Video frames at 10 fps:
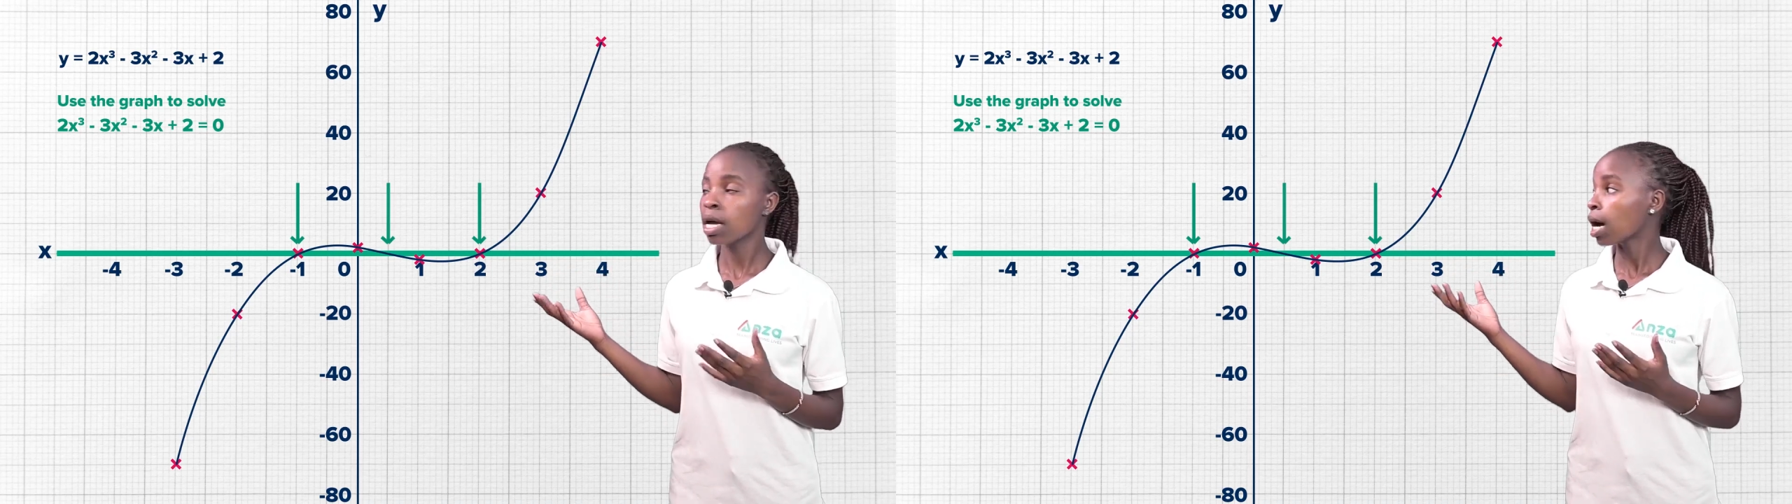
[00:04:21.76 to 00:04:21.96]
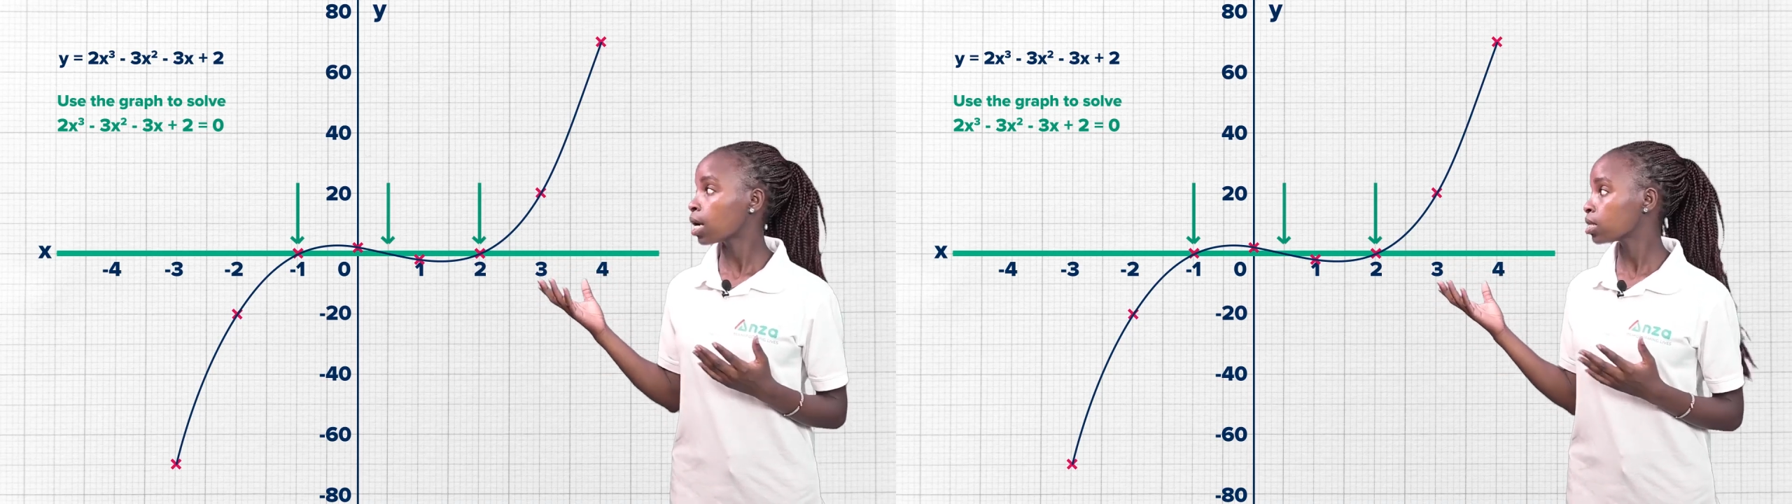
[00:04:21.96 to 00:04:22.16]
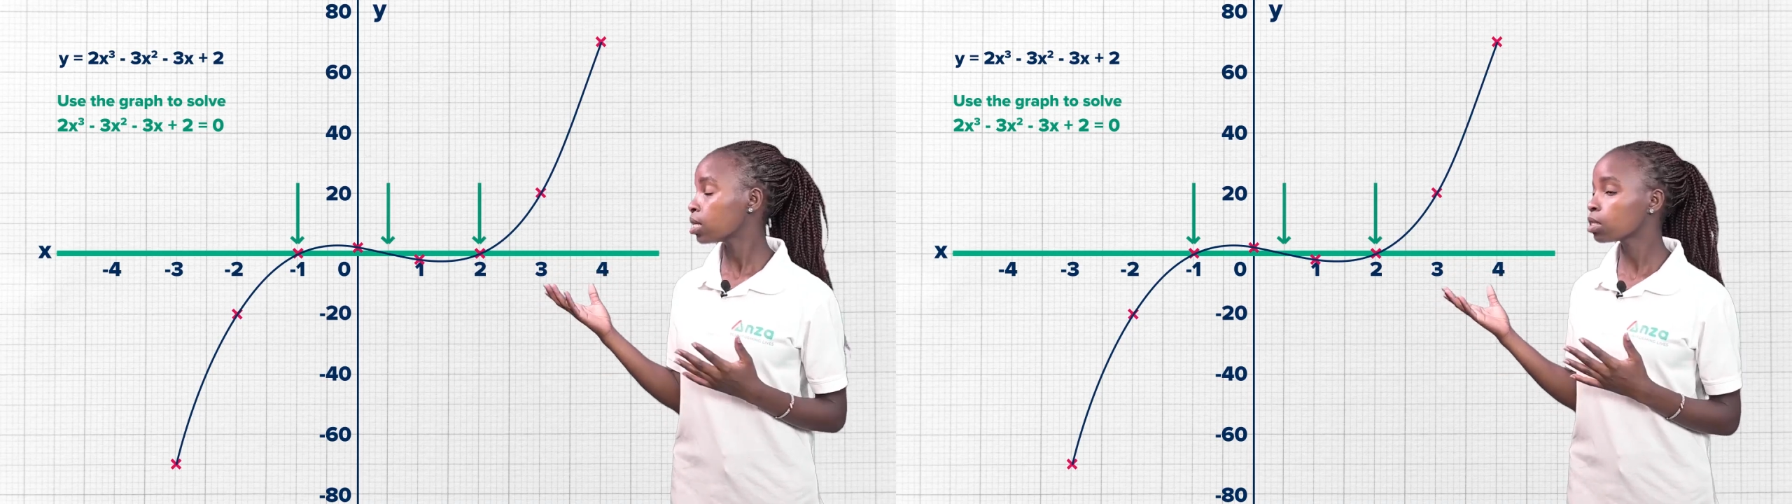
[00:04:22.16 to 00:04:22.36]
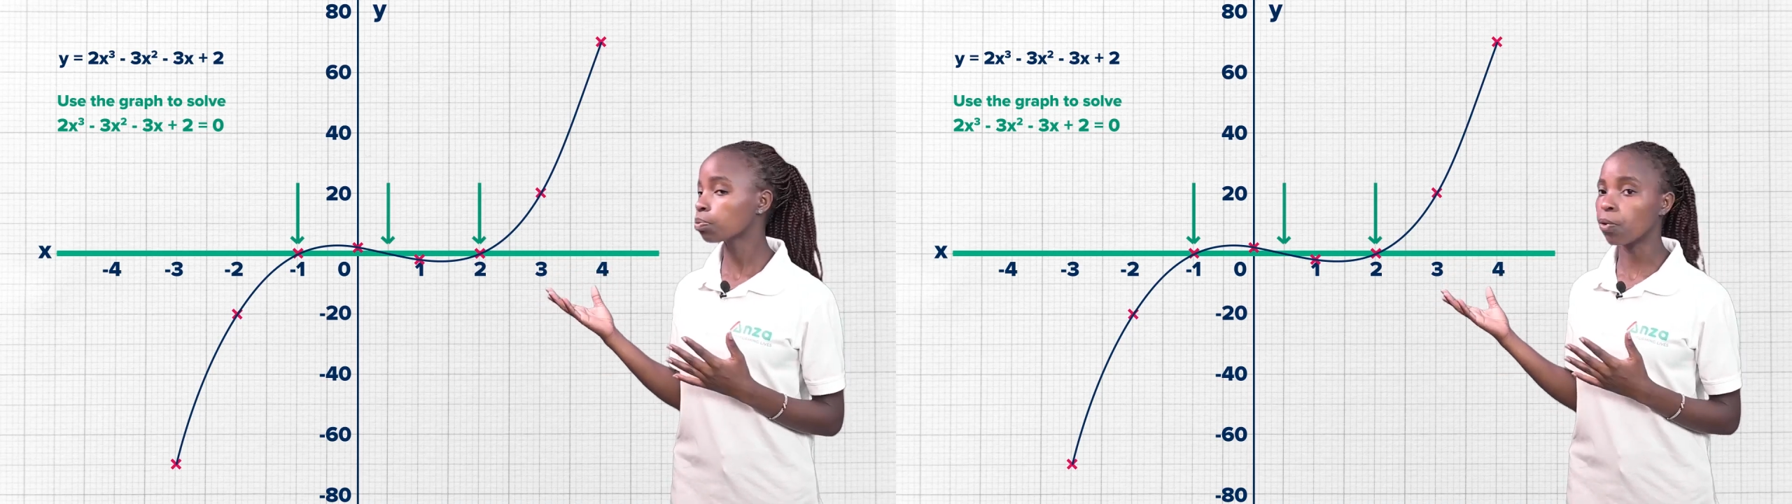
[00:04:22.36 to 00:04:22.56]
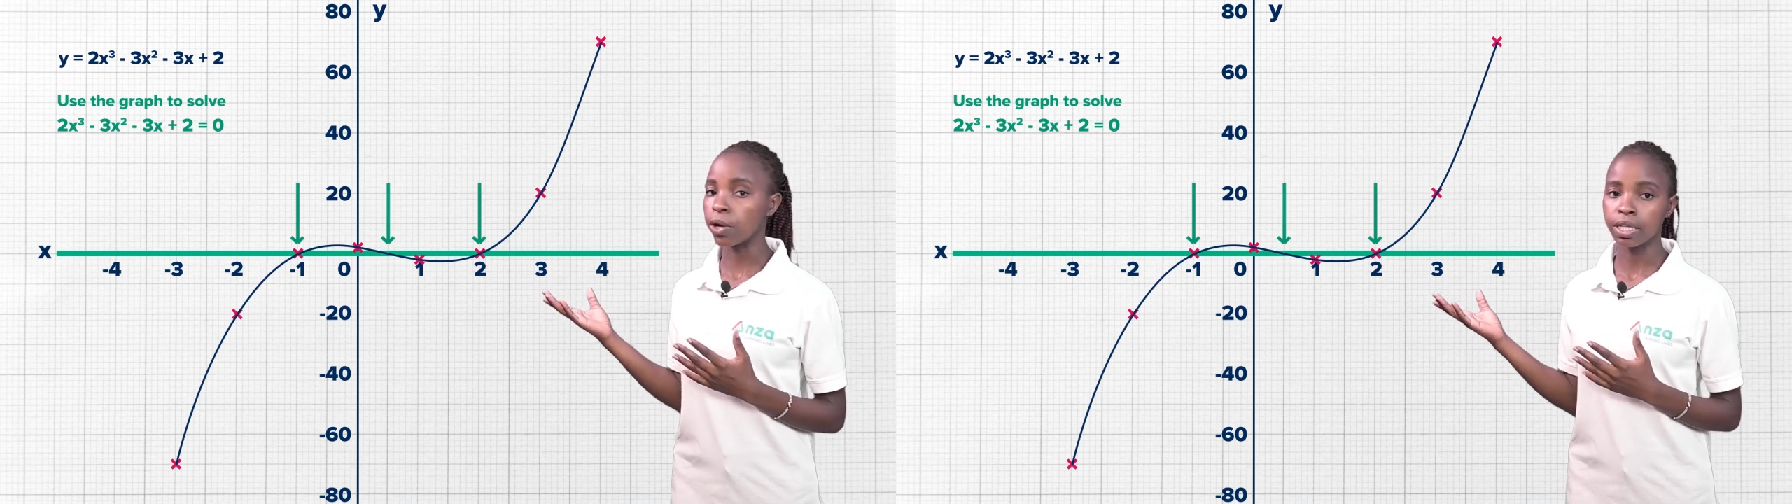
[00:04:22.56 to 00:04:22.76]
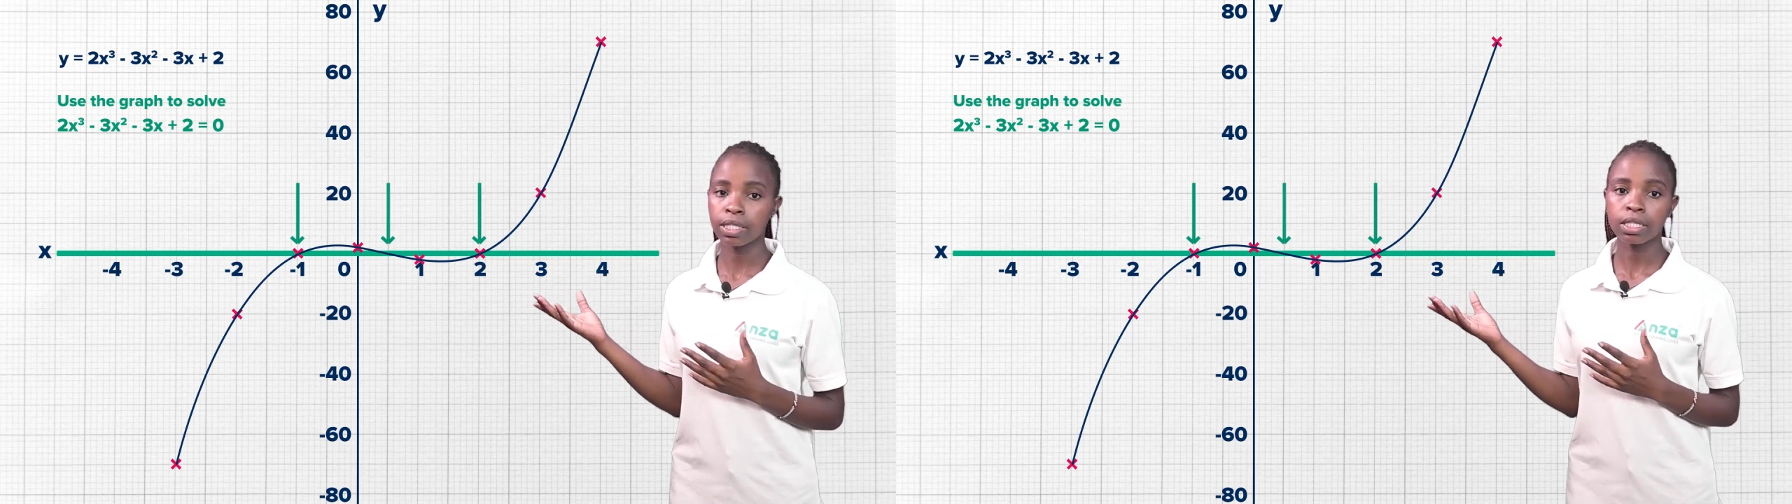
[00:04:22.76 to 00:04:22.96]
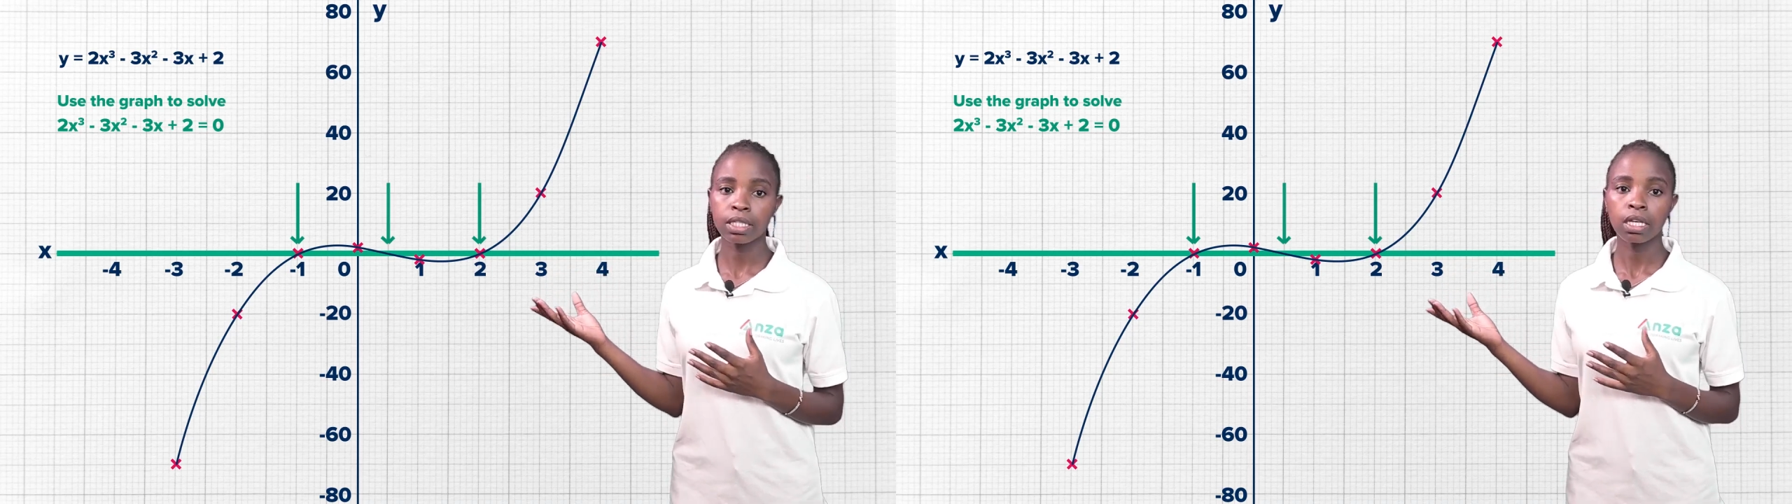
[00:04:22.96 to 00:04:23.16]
At these points,